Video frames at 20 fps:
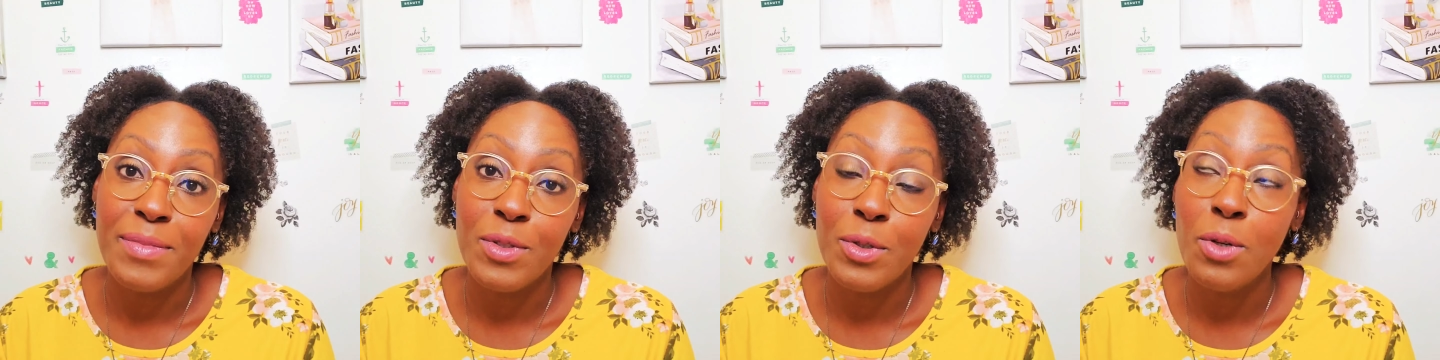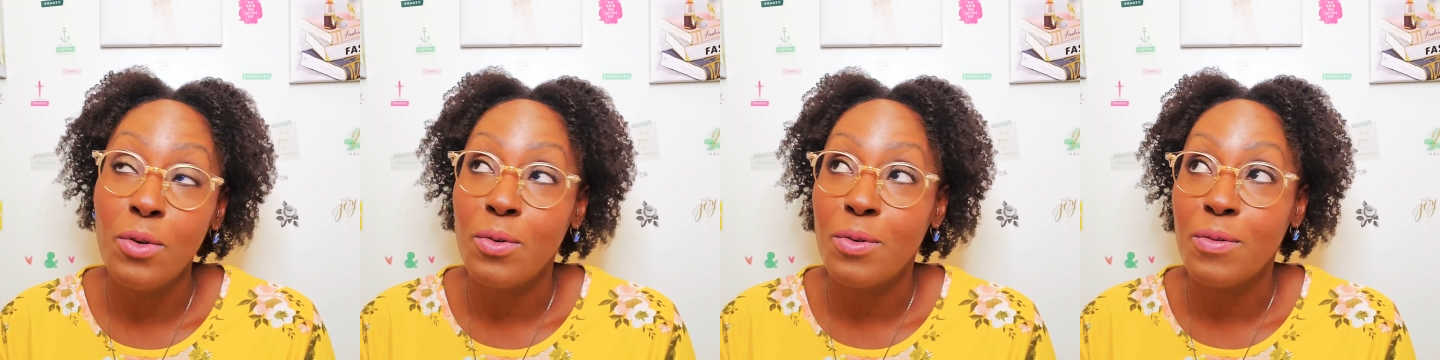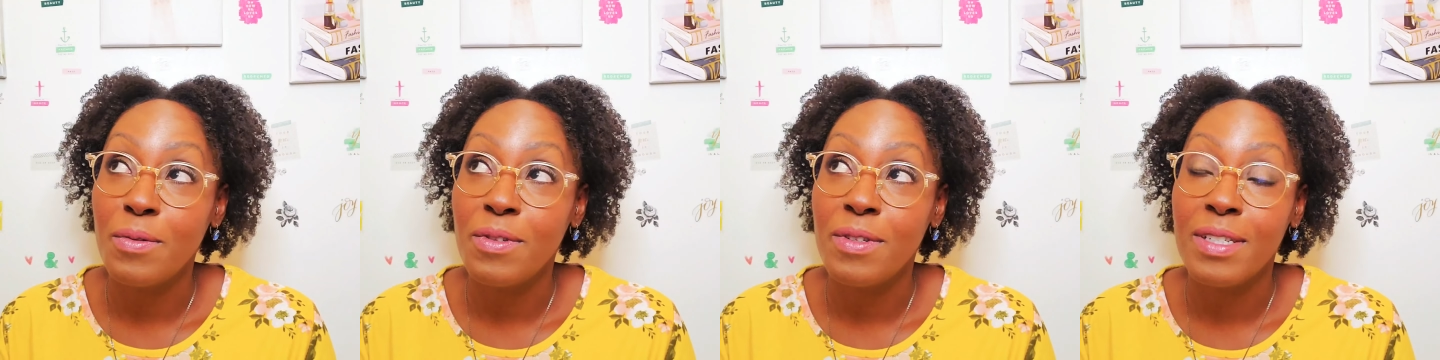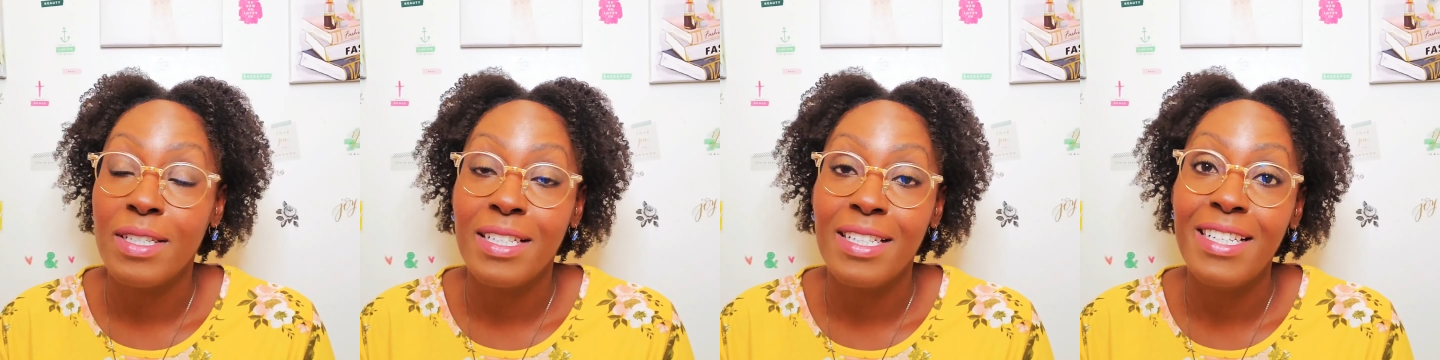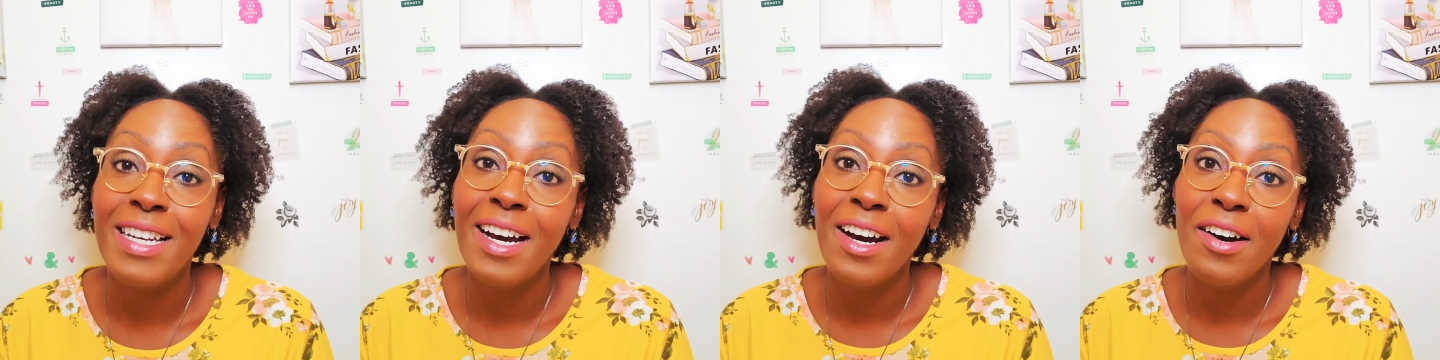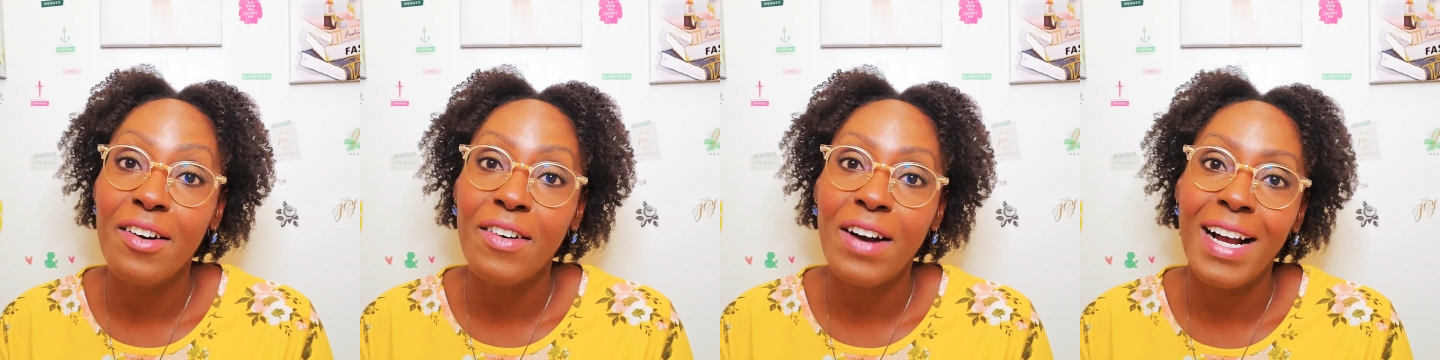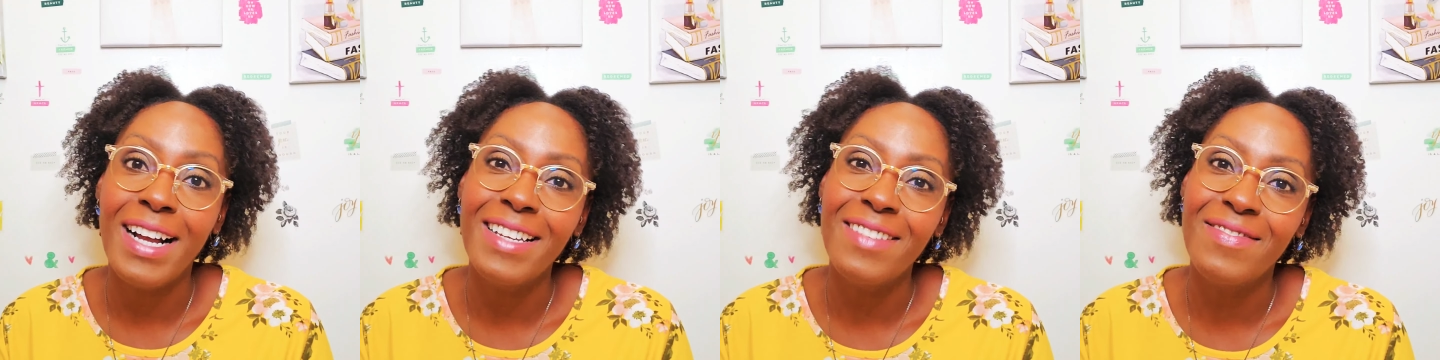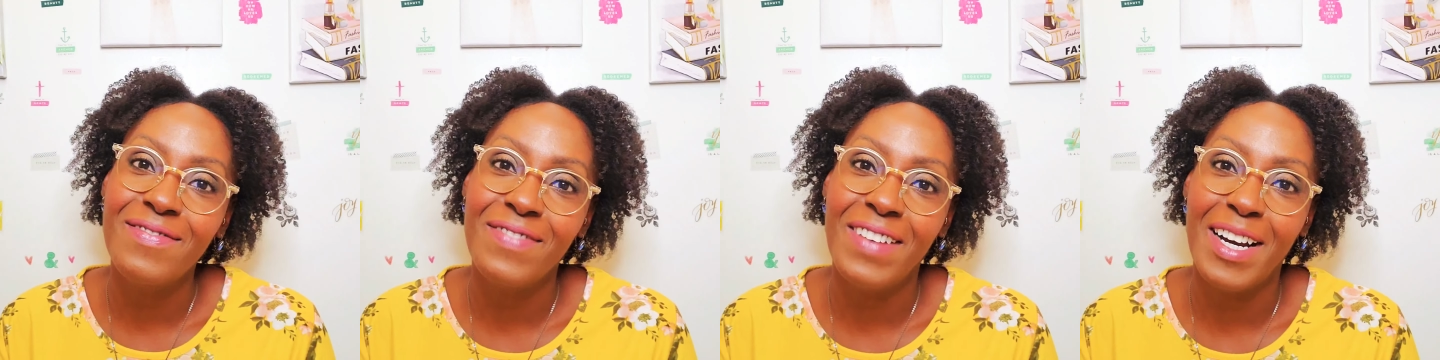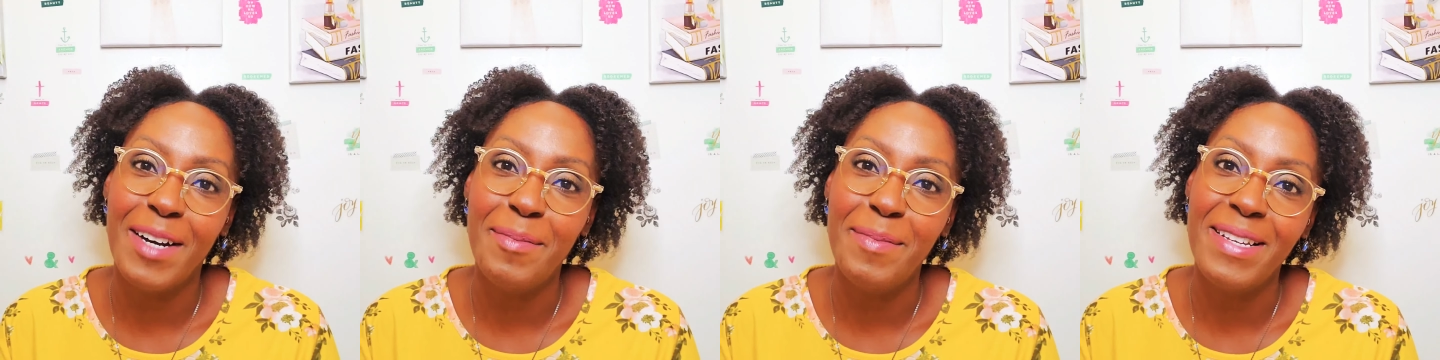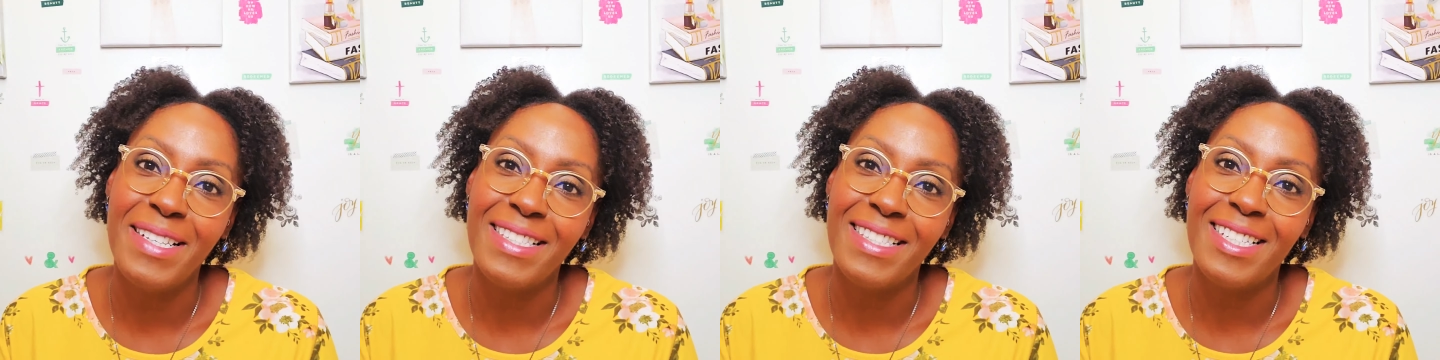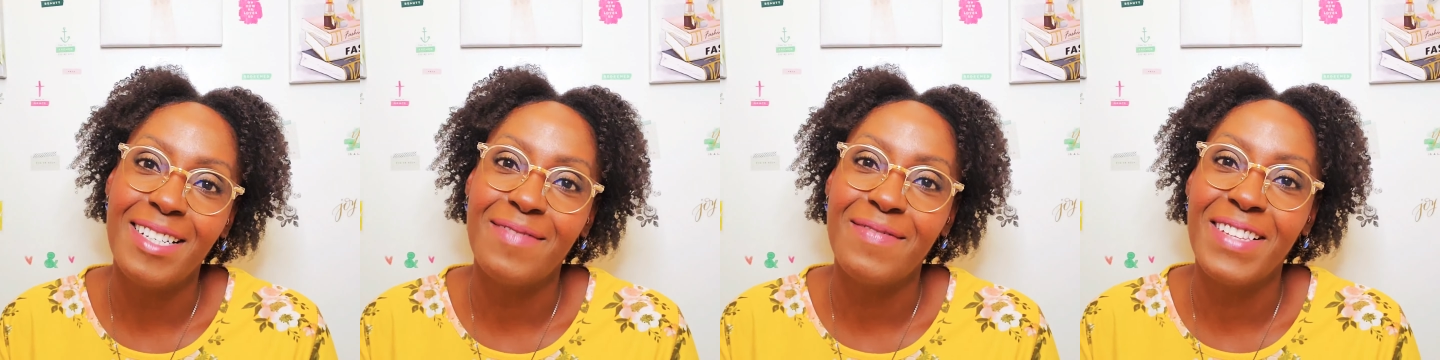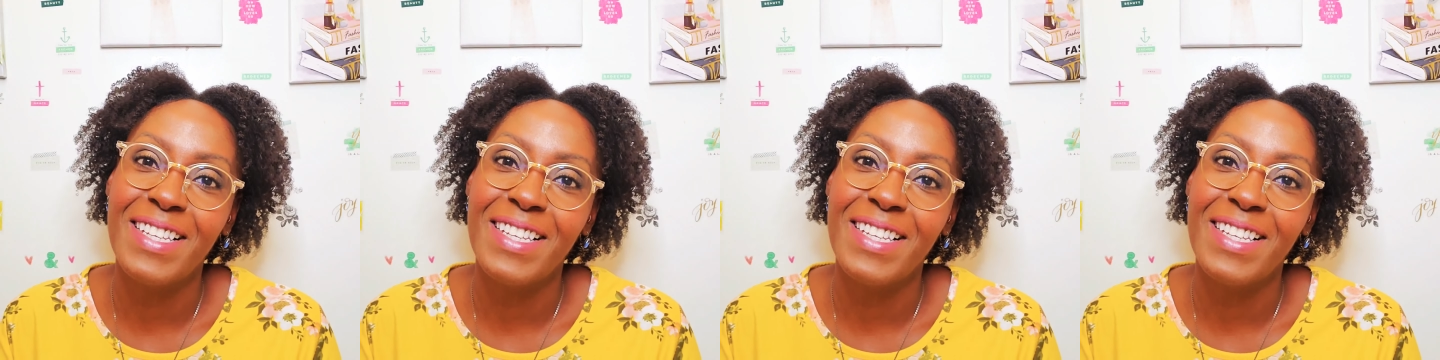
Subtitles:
Ooh, no, I messed up.